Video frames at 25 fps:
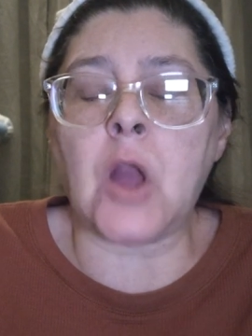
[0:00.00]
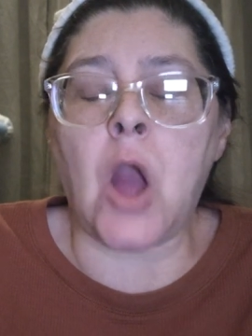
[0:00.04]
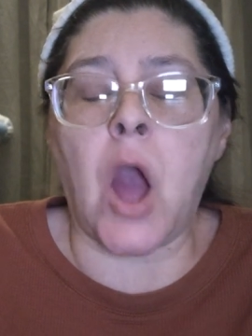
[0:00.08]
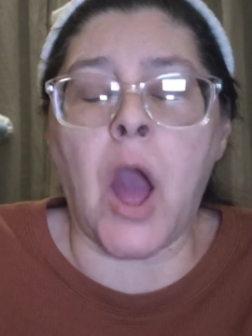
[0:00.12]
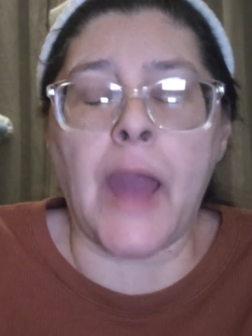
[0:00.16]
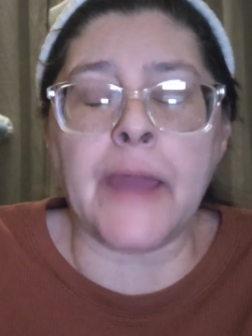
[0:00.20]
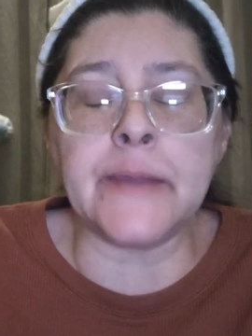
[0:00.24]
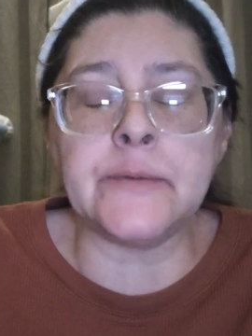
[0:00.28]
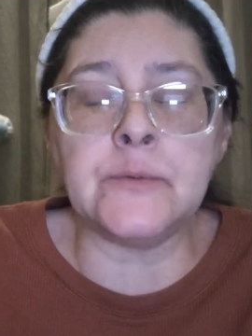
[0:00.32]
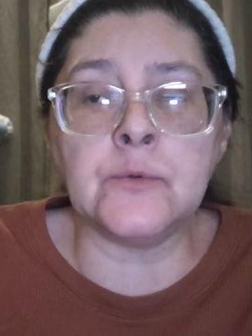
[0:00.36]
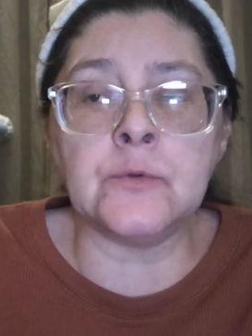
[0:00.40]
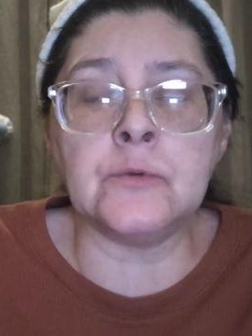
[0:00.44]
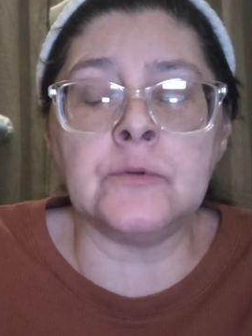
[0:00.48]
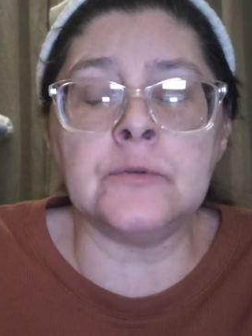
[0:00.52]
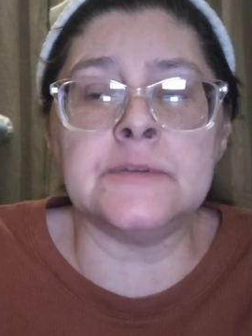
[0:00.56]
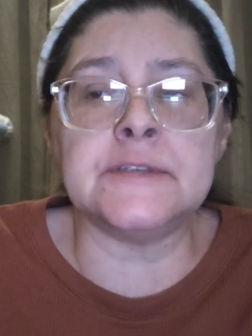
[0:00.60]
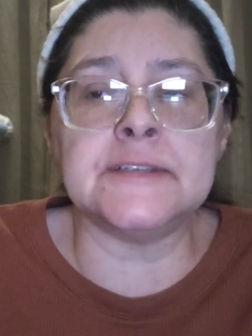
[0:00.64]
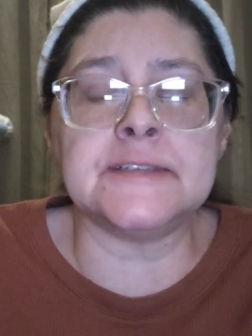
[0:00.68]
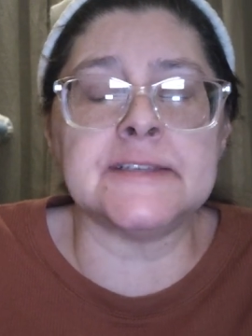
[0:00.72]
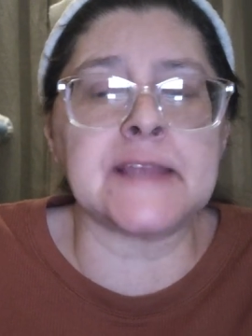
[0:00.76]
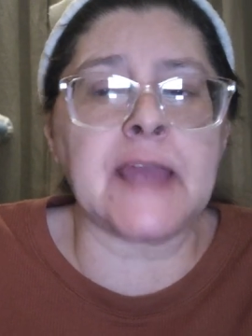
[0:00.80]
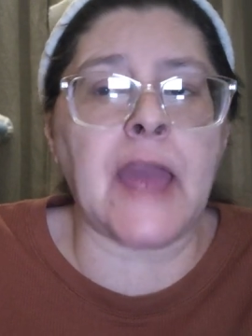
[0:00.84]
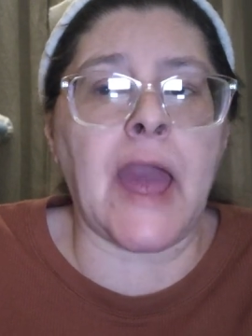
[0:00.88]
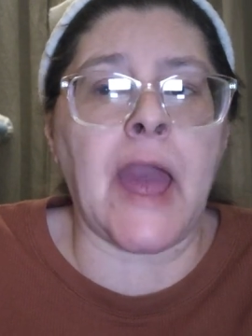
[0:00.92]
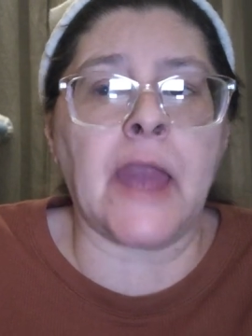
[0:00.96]
cotton
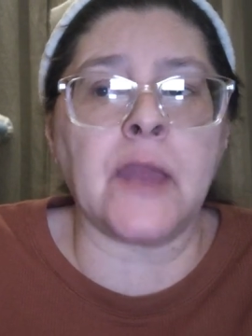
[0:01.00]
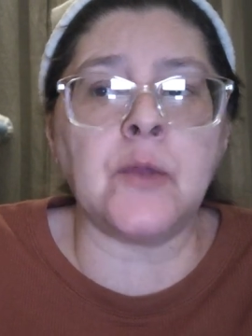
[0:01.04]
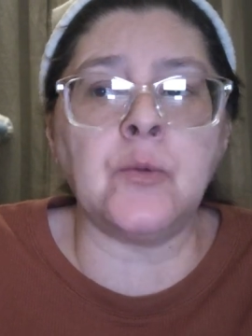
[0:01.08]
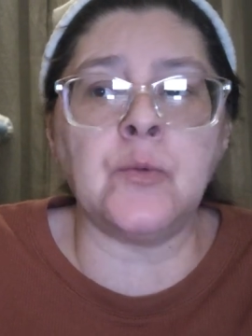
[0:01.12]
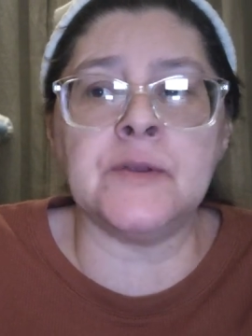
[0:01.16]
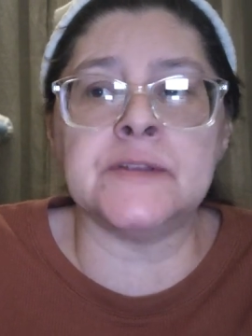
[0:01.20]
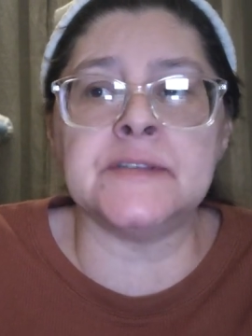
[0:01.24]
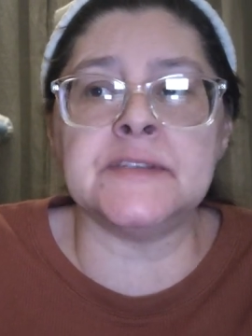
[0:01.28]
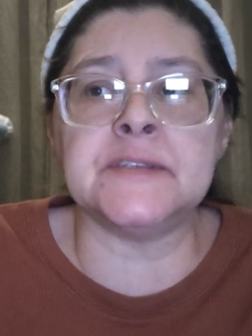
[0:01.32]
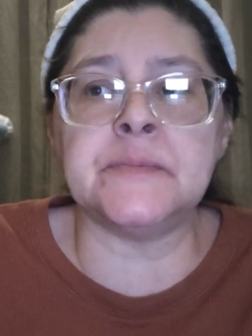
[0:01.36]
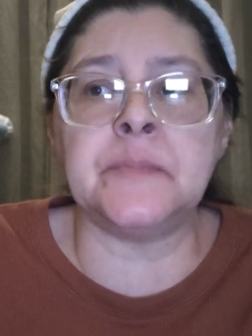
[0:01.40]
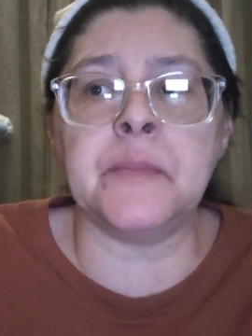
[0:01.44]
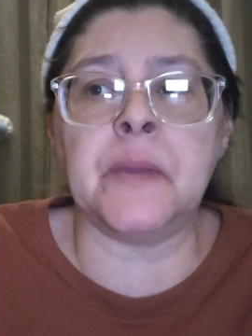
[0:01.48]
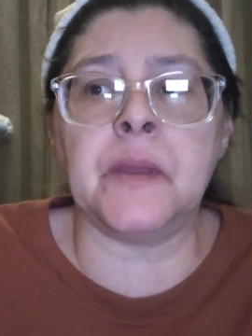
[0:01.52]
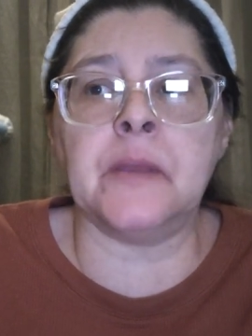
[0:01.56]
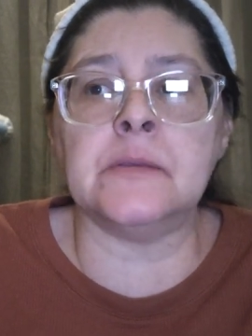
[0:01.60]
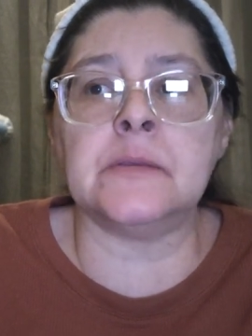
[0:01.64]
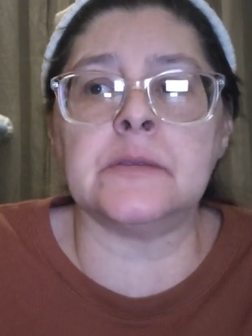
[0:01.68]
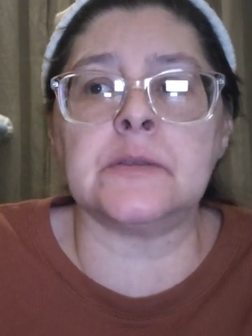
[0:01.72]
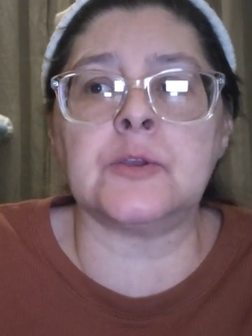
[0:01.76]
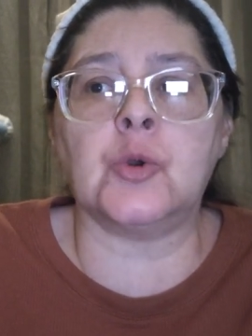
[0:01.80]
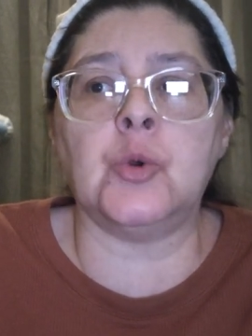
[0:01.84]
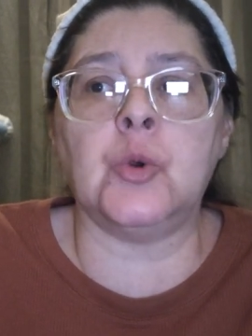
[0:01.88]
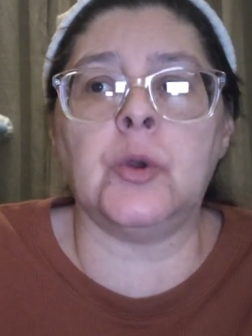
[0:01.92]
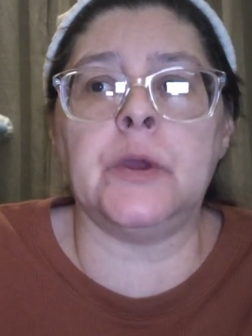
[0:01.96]
sky one
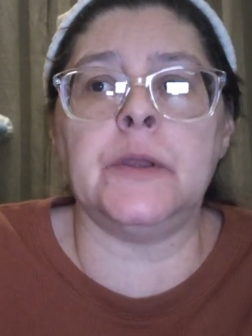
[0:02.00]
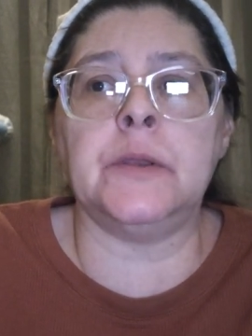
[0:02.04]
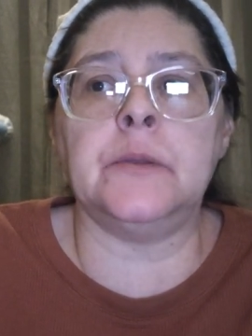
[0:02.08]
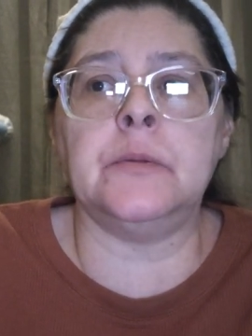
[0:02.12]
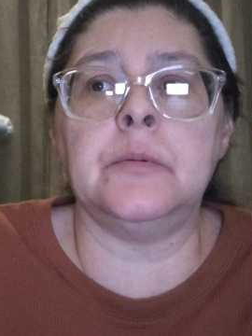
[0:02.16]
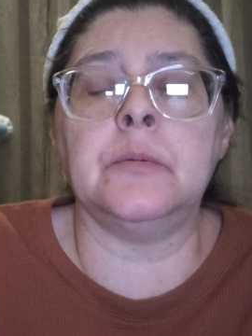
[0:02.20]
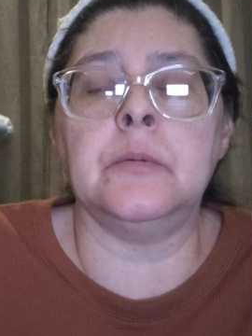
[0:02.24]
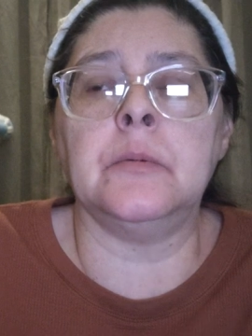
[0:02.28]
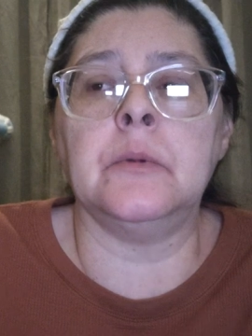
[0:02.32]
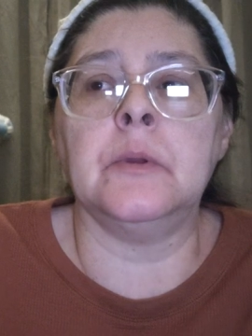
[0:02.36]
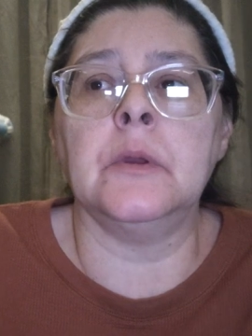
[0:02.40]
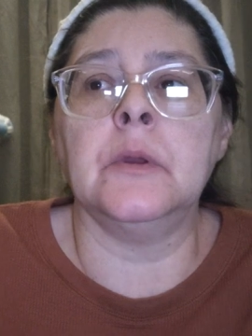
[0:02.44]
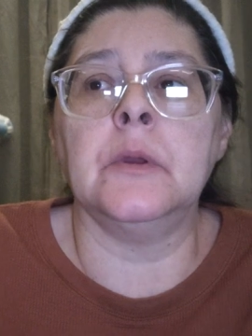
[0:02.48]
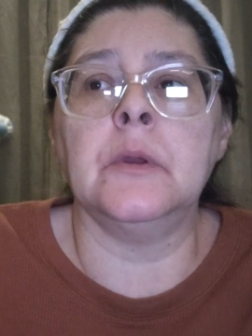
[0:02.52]
smells good.